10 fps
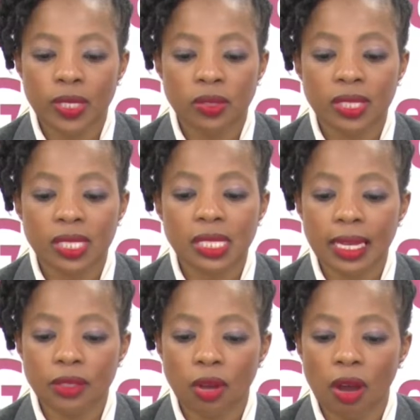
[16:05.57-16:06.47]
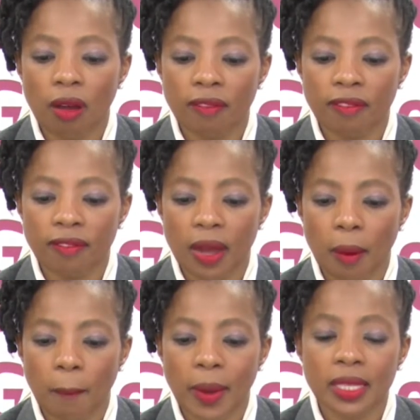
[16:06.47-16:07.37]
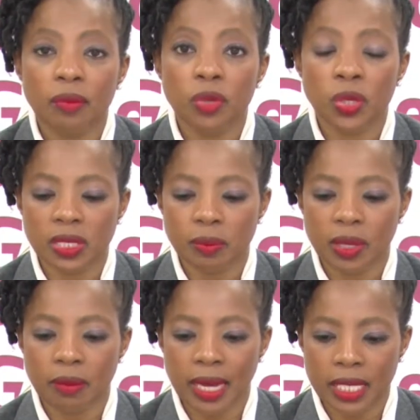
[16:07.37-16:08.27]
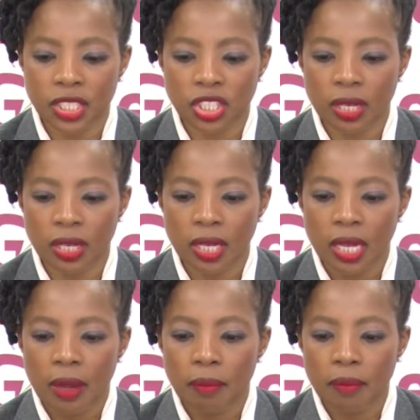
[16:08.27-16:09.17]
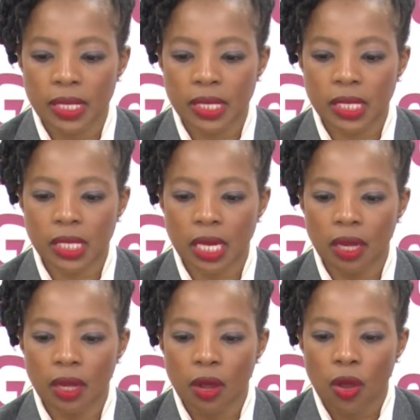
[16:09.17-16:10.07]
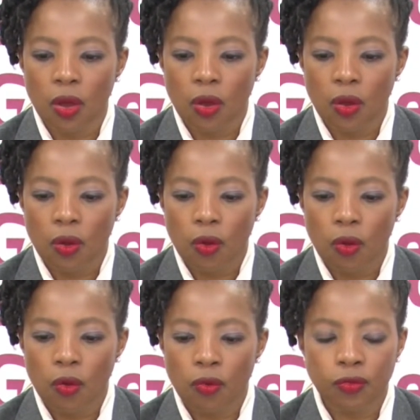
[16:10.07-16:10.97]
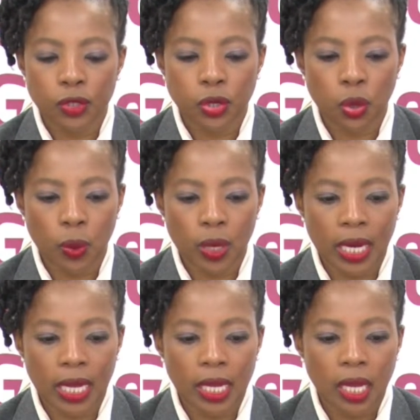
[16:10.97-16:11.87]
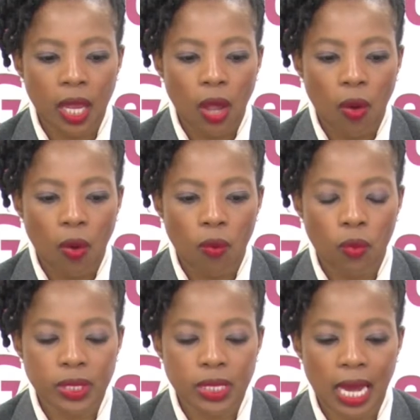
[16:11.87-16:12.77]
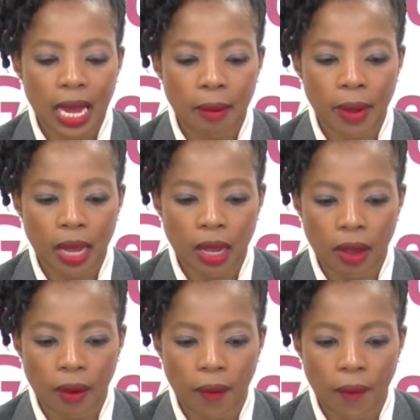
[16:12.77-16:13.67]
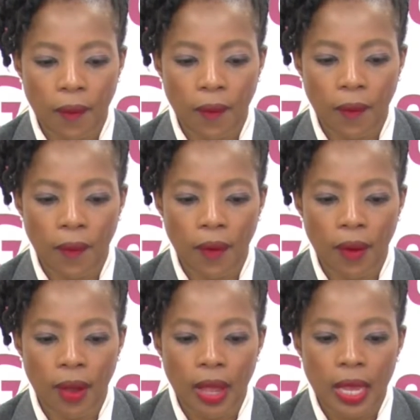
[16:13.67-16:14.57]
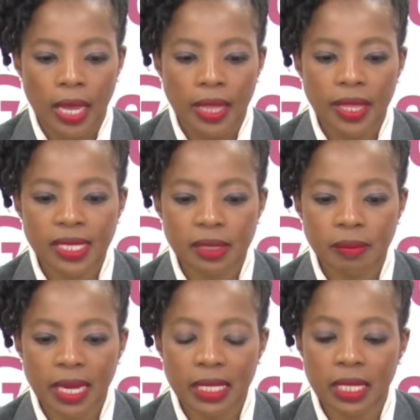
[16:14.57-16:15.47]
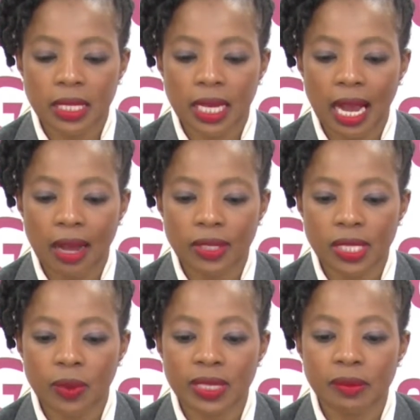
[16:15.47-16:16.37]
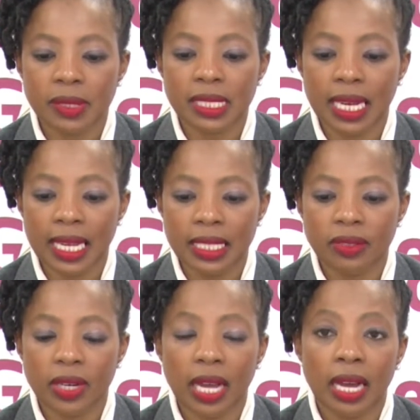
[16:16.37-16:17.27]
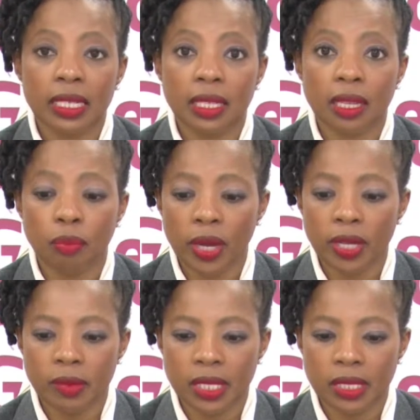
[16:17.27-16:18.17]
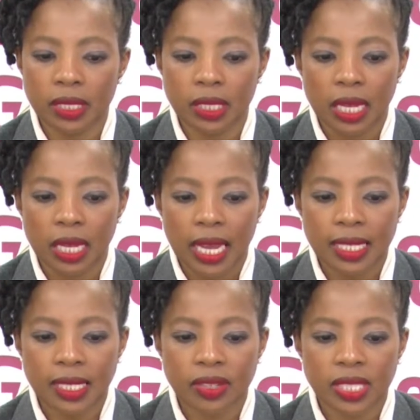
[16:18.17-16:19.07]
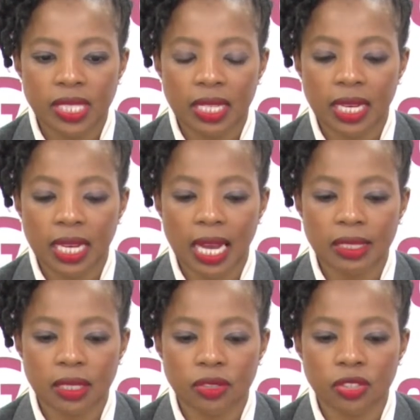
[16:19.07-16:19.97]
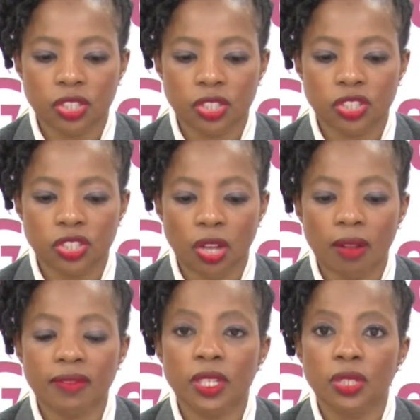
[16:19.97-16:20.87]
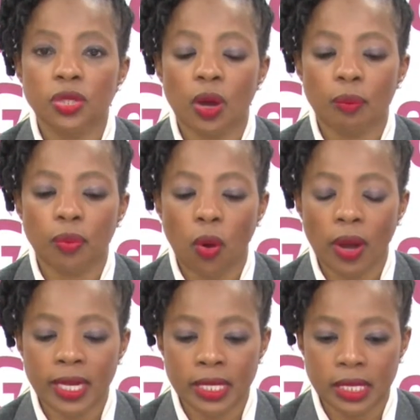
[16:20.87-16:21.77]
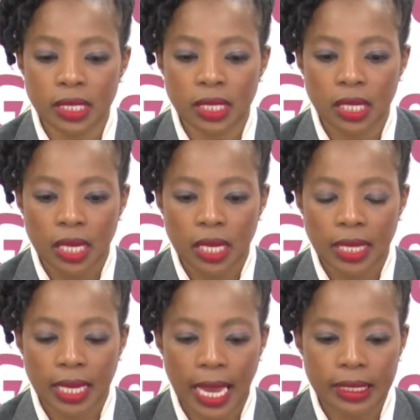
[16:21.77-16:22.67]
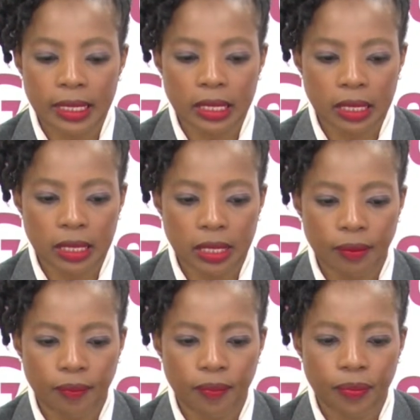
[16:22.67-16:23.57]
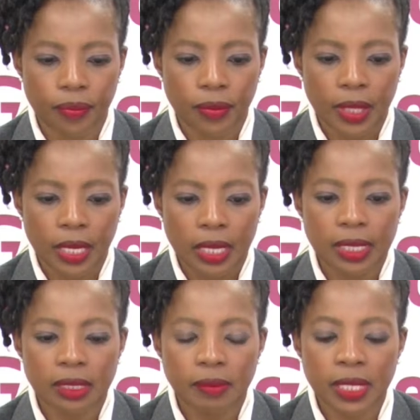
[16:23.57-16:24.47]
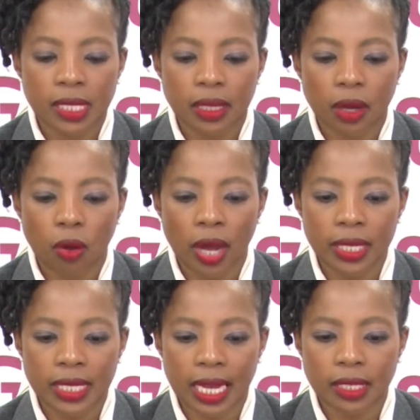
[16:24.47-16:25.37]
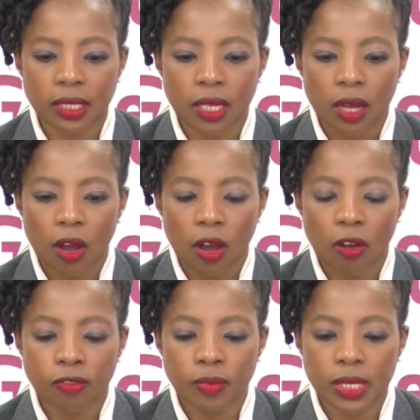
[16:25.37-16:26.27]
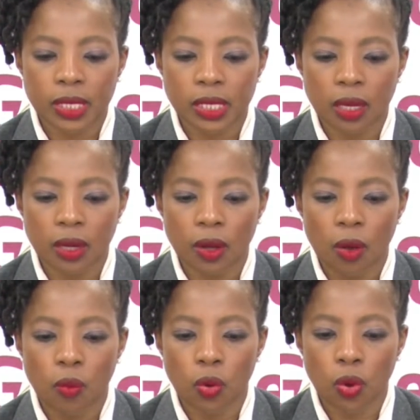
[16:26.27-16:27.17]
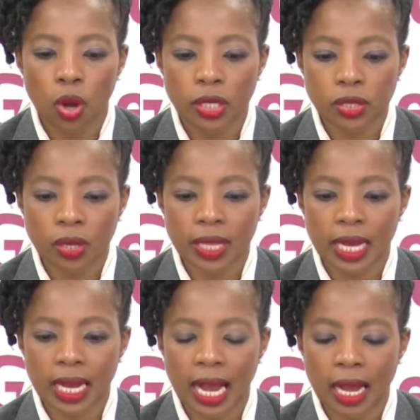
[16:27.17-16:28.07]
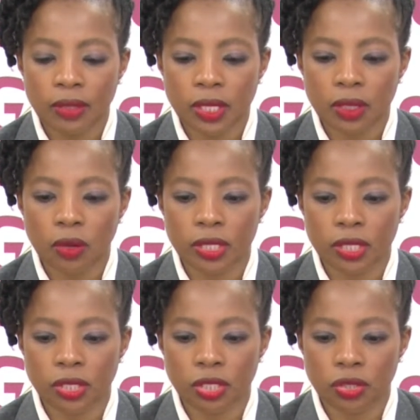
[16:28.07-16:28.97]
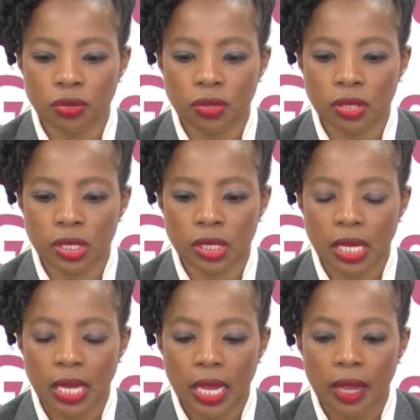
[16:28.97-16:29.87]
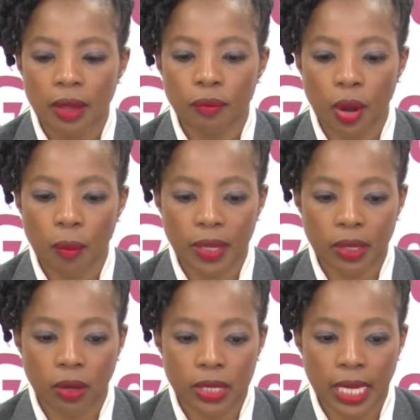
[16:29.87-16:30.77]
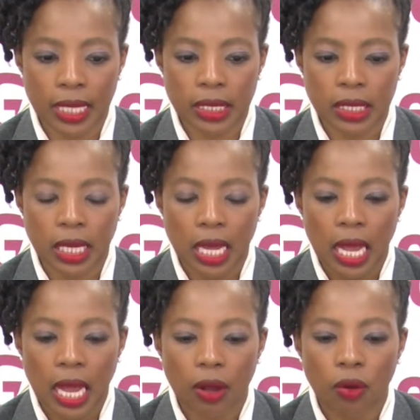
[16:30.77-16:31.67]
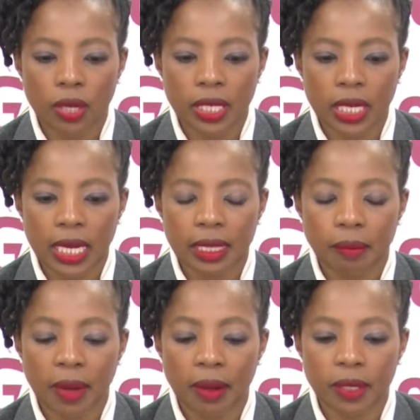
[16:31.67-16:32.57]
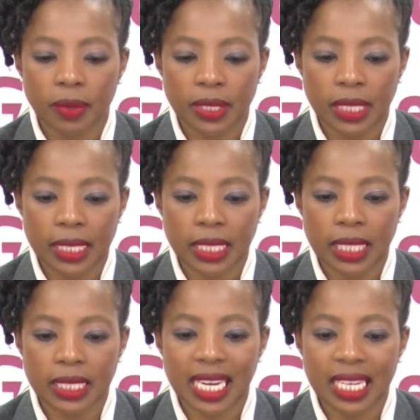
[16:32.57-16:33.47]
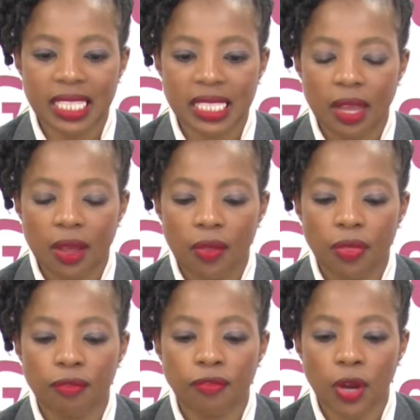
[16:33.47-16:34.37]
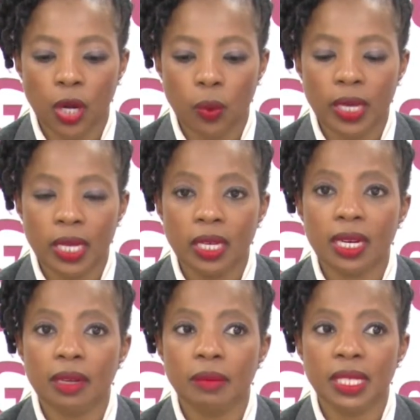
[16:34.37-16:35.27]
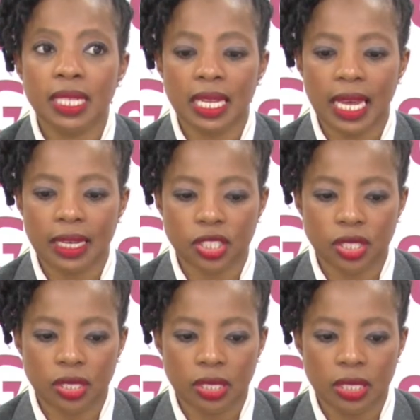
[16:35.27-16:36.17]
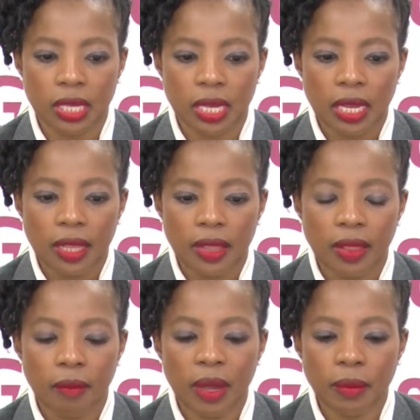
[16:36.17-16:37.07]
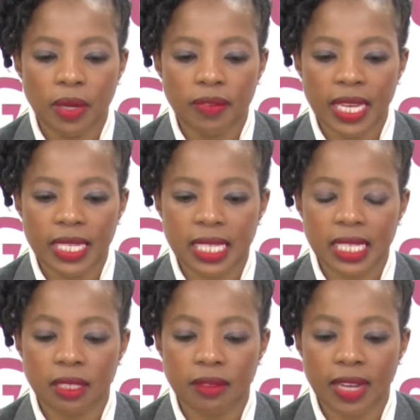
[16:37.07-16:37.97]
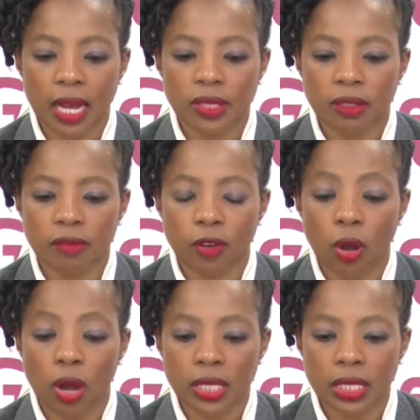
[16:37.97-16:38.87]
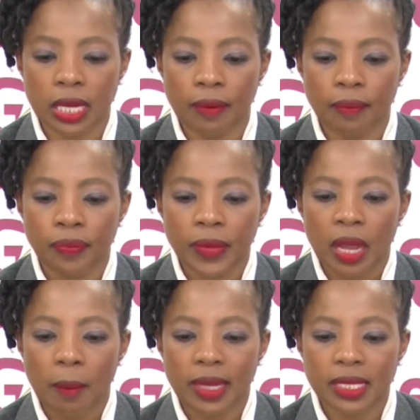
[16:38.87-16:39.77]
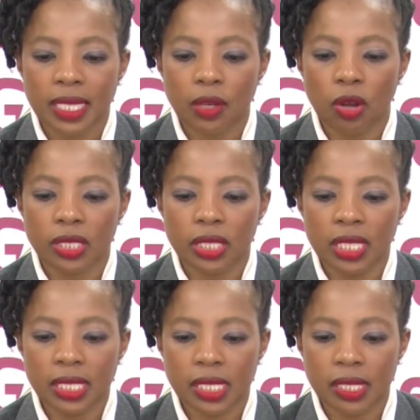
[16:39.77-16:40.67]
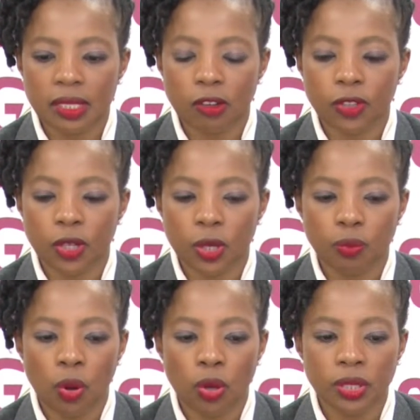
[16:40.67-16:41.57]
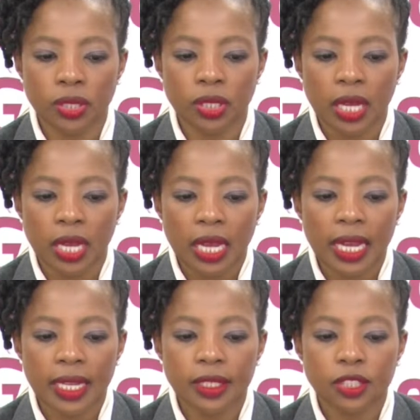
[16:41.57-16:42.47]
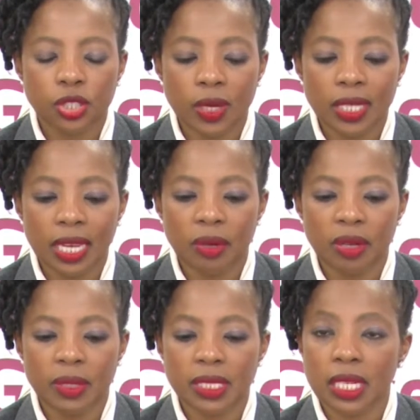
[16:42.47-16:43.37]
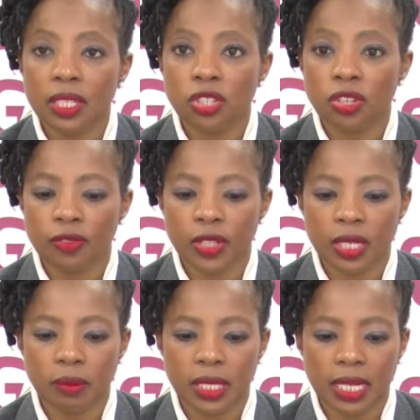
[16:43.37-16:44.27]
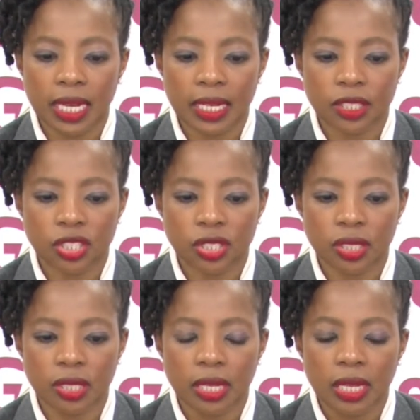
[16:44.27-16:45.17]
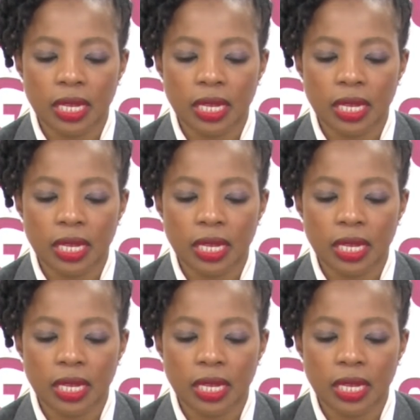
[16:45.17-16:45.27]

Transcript: was not signed off by the municipal manager, Mr. Futuli Mutama. This meant that the council was misled regarding the appointment. As a result, the council resolved to appoint the candidate. This means that the conduct of Mr. Mukotso and the council constitutes improper conduct. Accordingly, the public protector takes the following remedial action. The member of the Executive Council for Kokta must take cognizance of the report and ensure the implementation of the remedial action.